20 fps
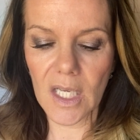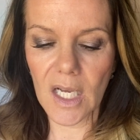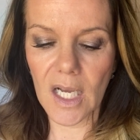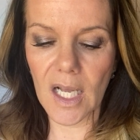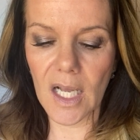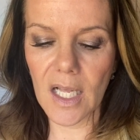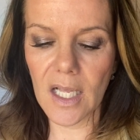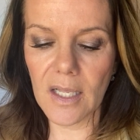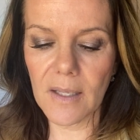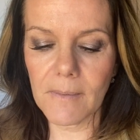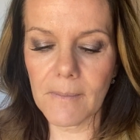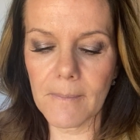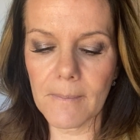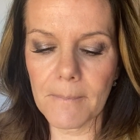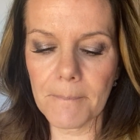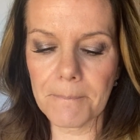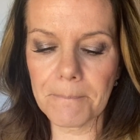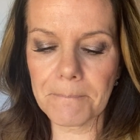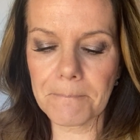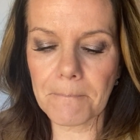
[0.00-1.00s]

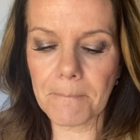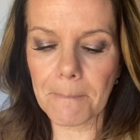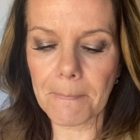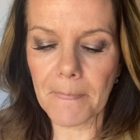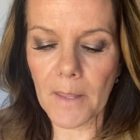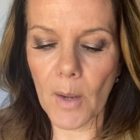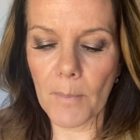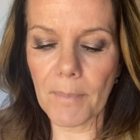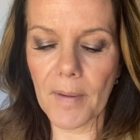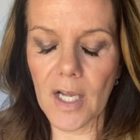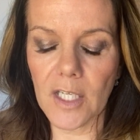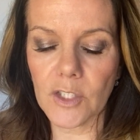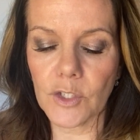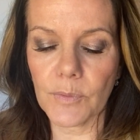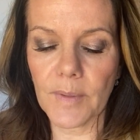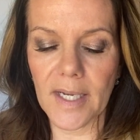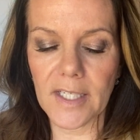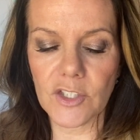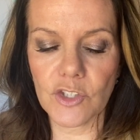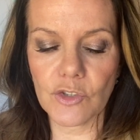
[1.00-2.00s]
Upon
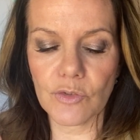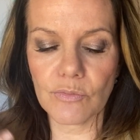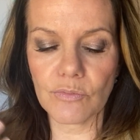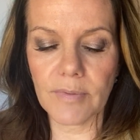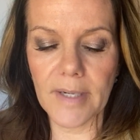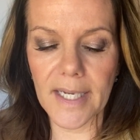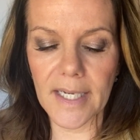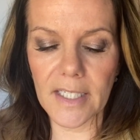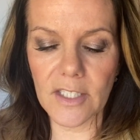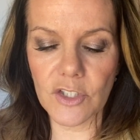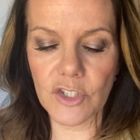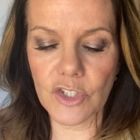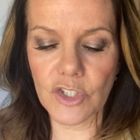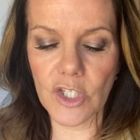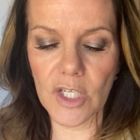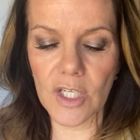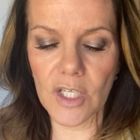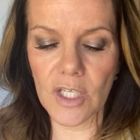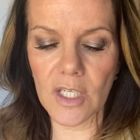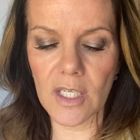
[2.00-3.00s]

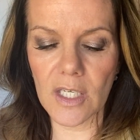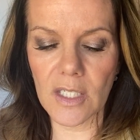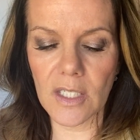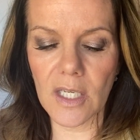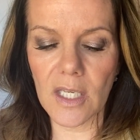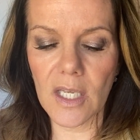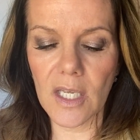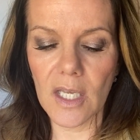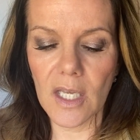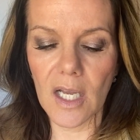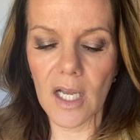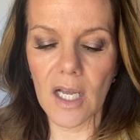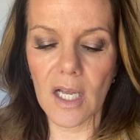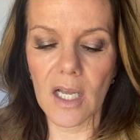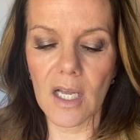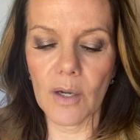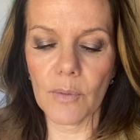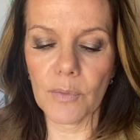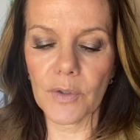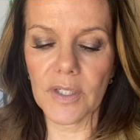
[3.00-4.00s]
graduation,
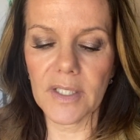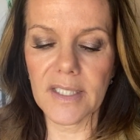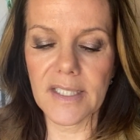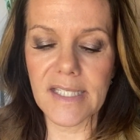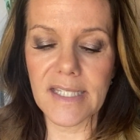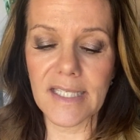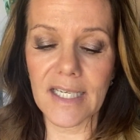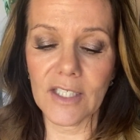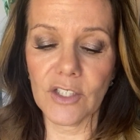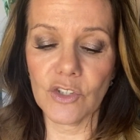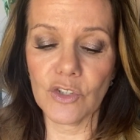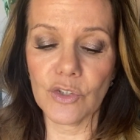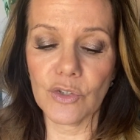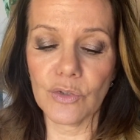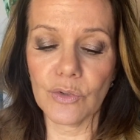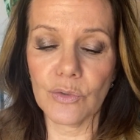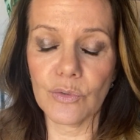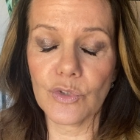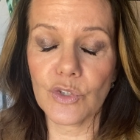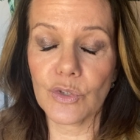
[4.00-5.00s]
we're going to assign
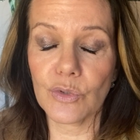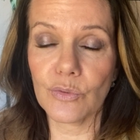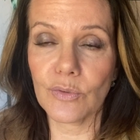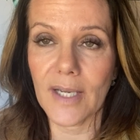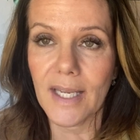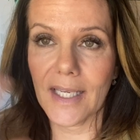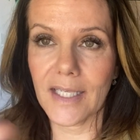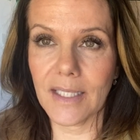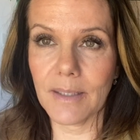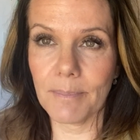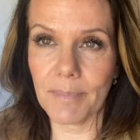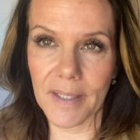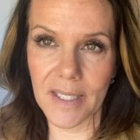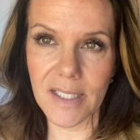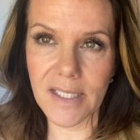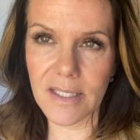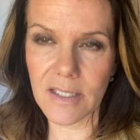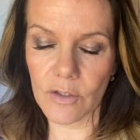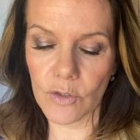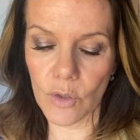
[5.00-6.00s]
you to any
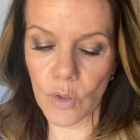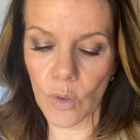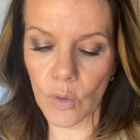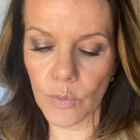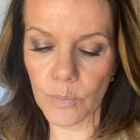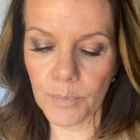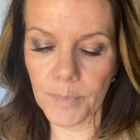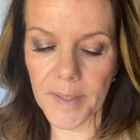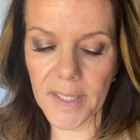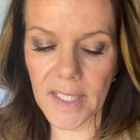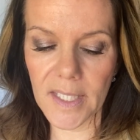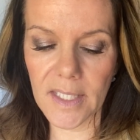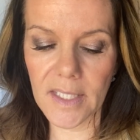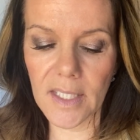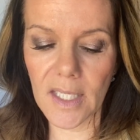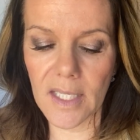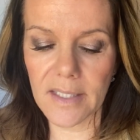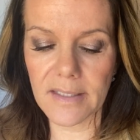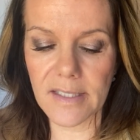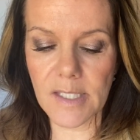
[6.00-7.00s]
base that are open.
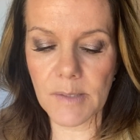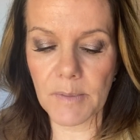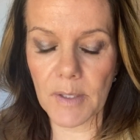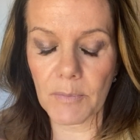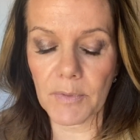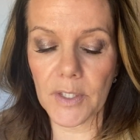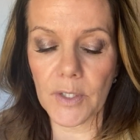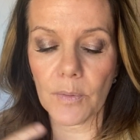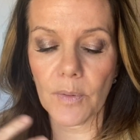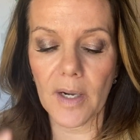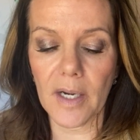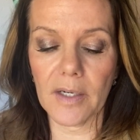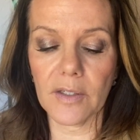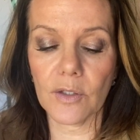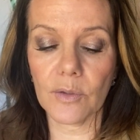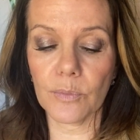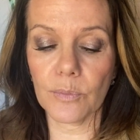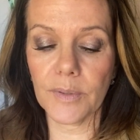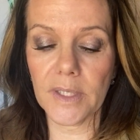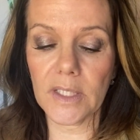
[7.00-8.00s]
This may require
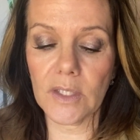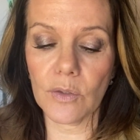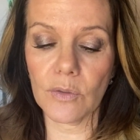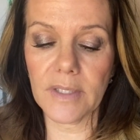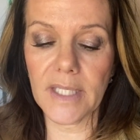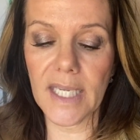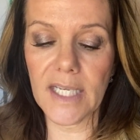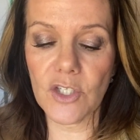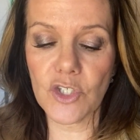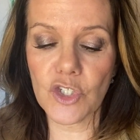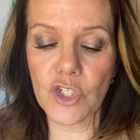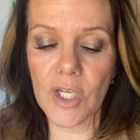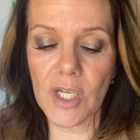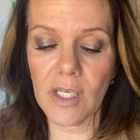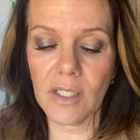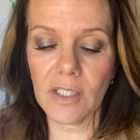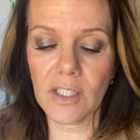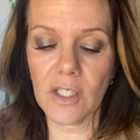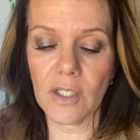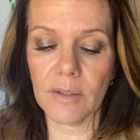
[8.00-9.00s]

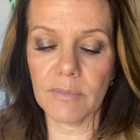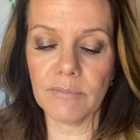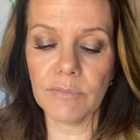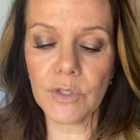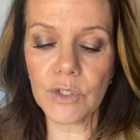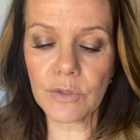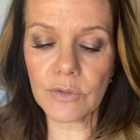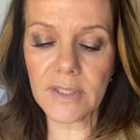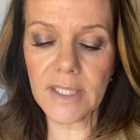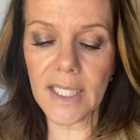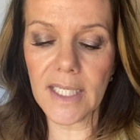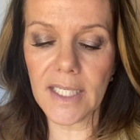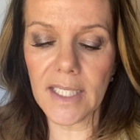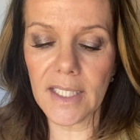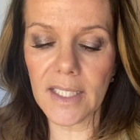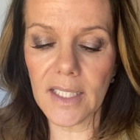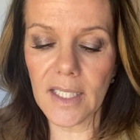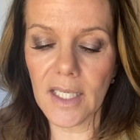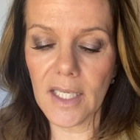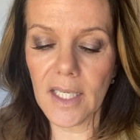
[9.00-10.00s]
relocation,
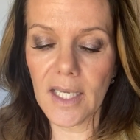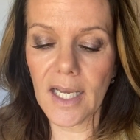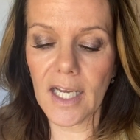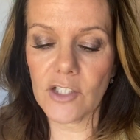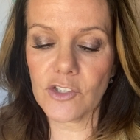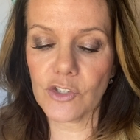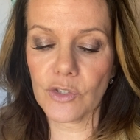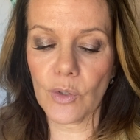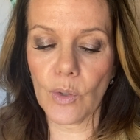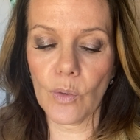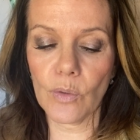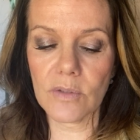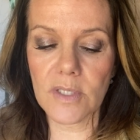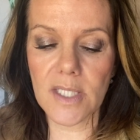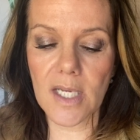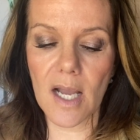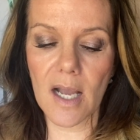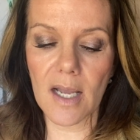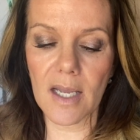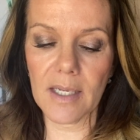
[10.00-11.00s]
commuting at your own
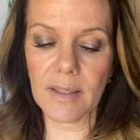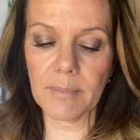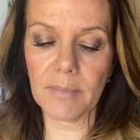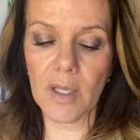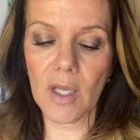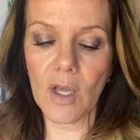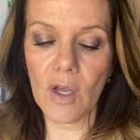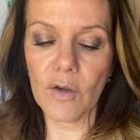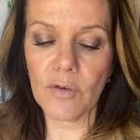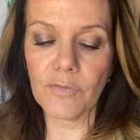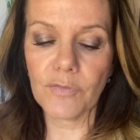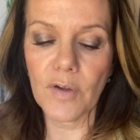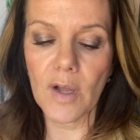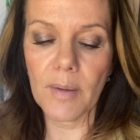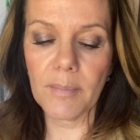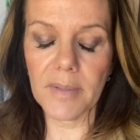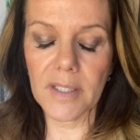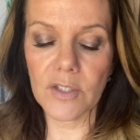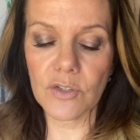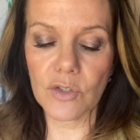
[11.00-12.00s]
time
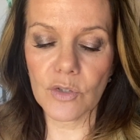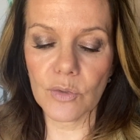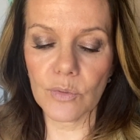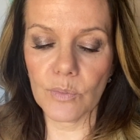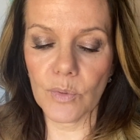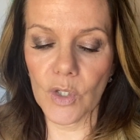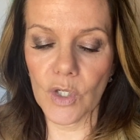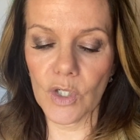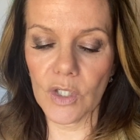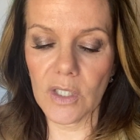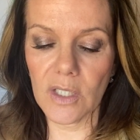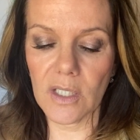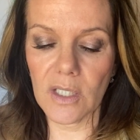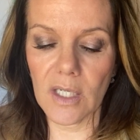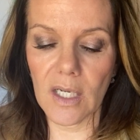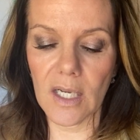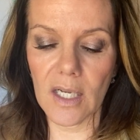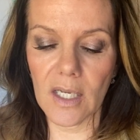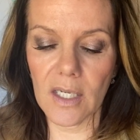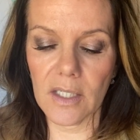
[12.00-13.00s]
from and to work,
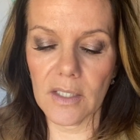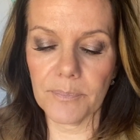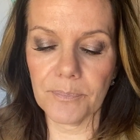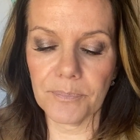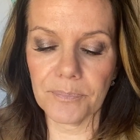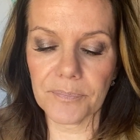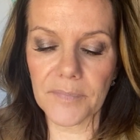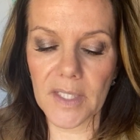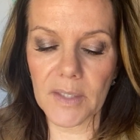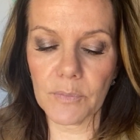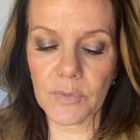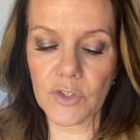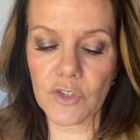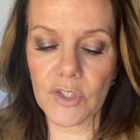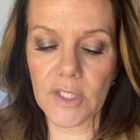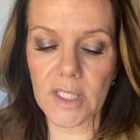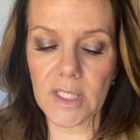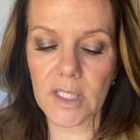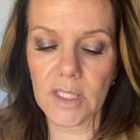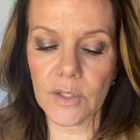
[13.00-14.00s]
which
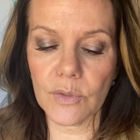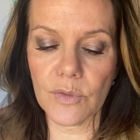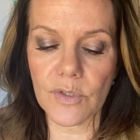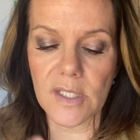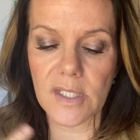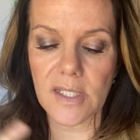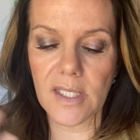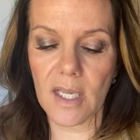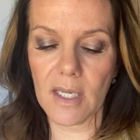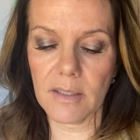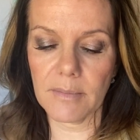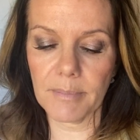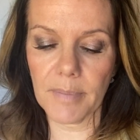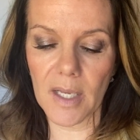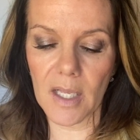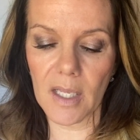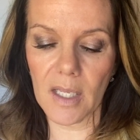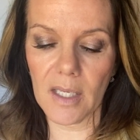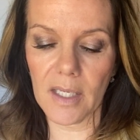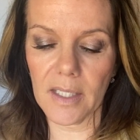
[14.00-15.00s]
includes
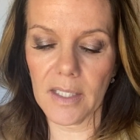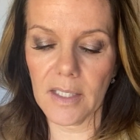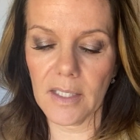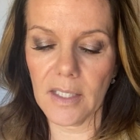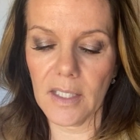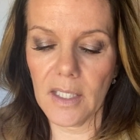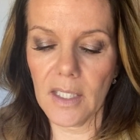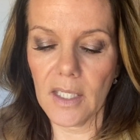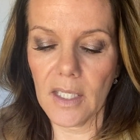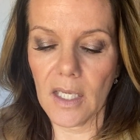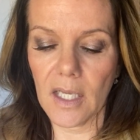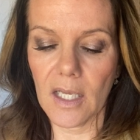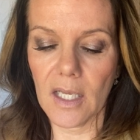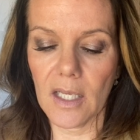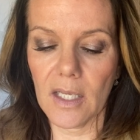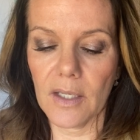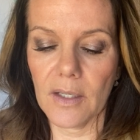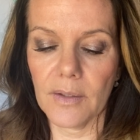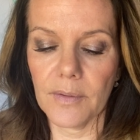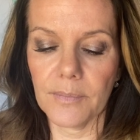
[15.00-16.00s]
standby,
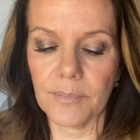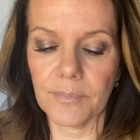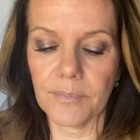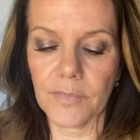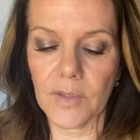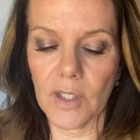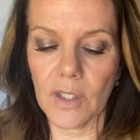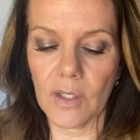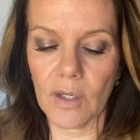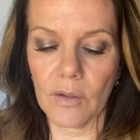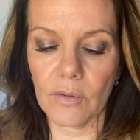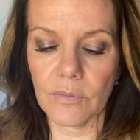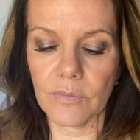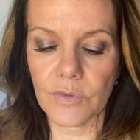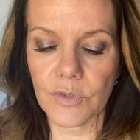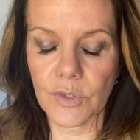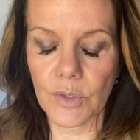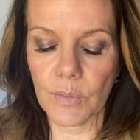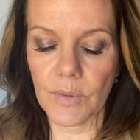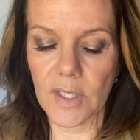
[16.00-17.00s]

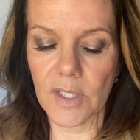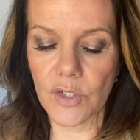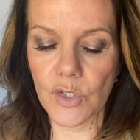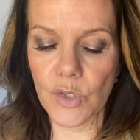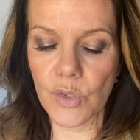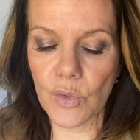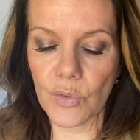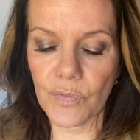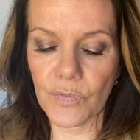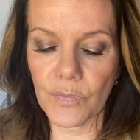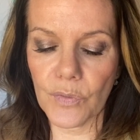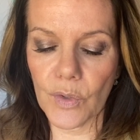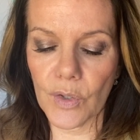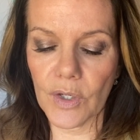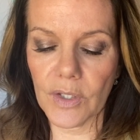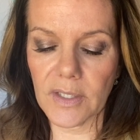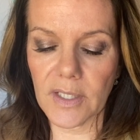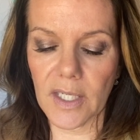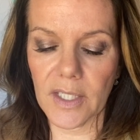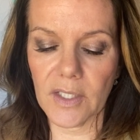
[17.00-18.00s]
so on and so
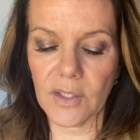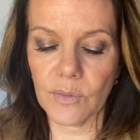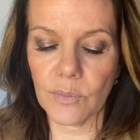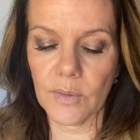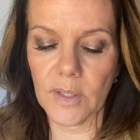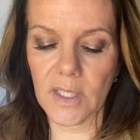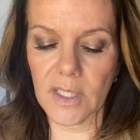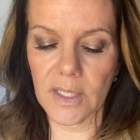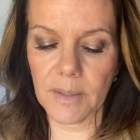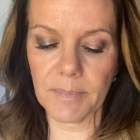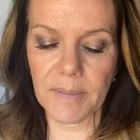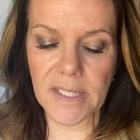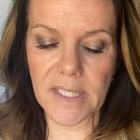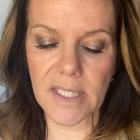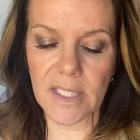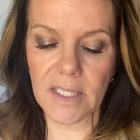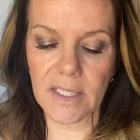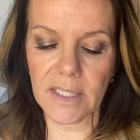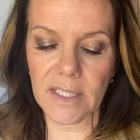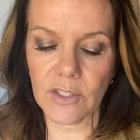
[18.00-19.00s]
forth. Are you willing
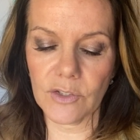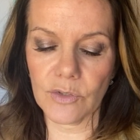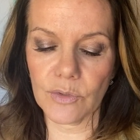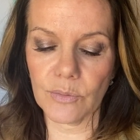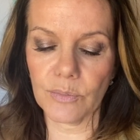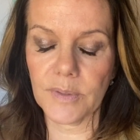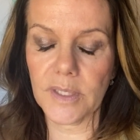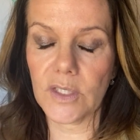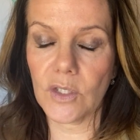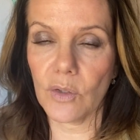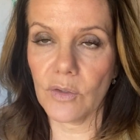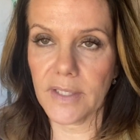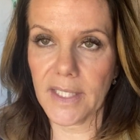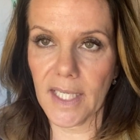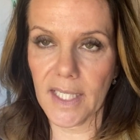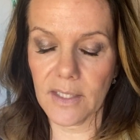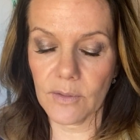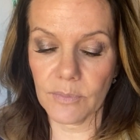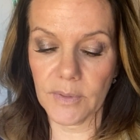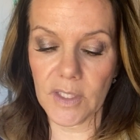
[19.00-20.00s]
basically to
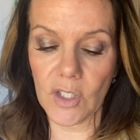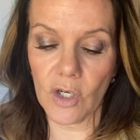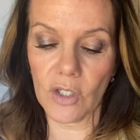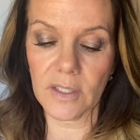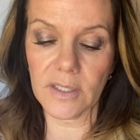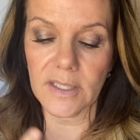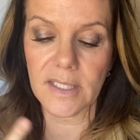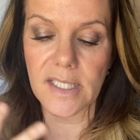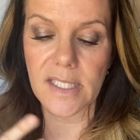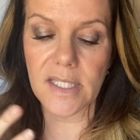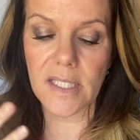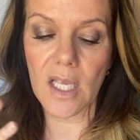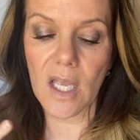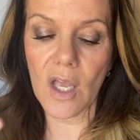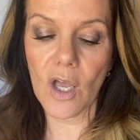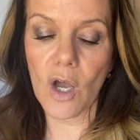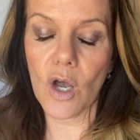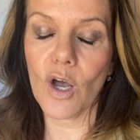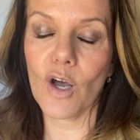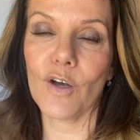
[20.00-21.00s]
relocate regardless
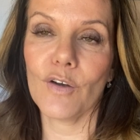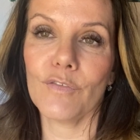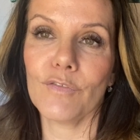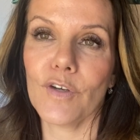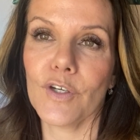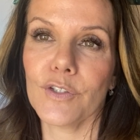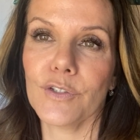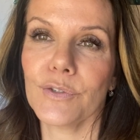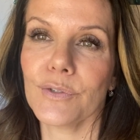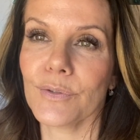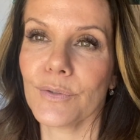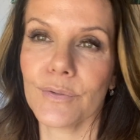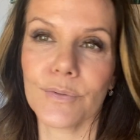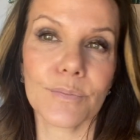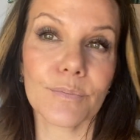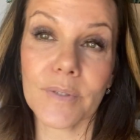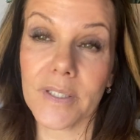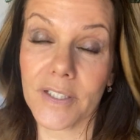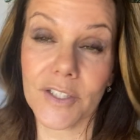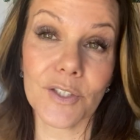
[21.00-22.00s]
of
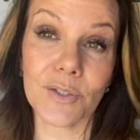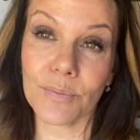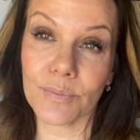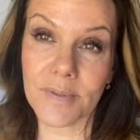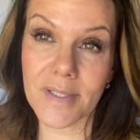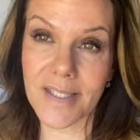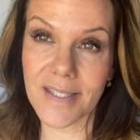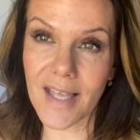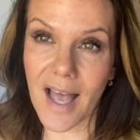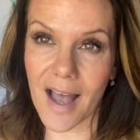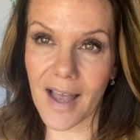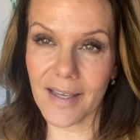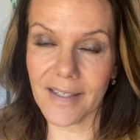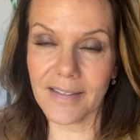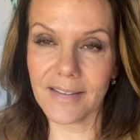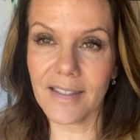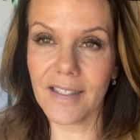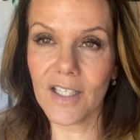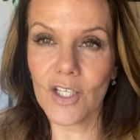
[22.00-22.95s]
where you reside?